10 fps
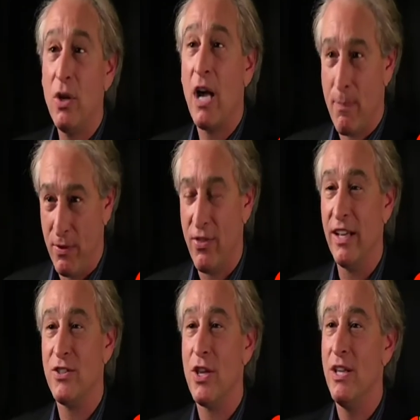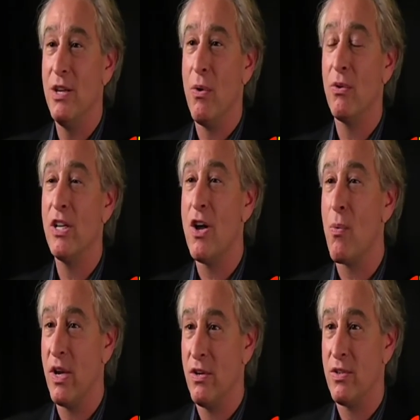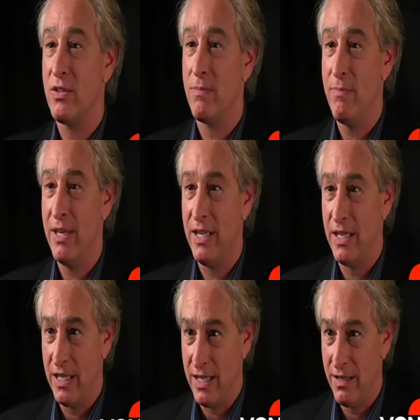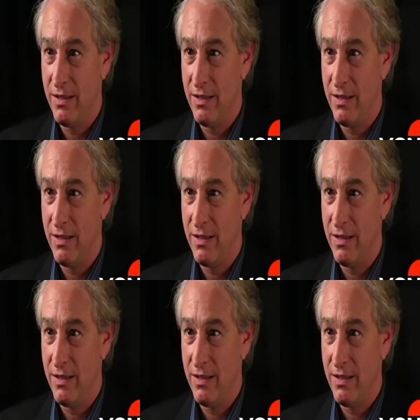couple of things. You only know what you're submitted on